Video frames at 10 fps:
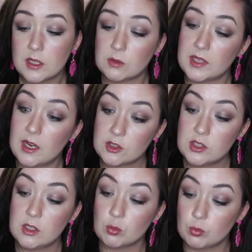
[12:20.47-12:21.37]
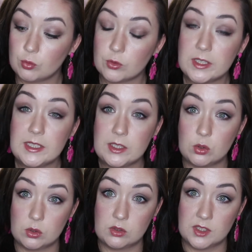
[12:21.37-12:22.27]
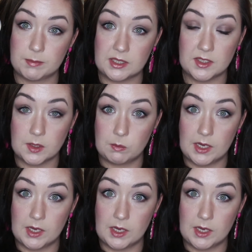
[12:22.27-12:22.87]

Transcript: So it's actually a really good dispensing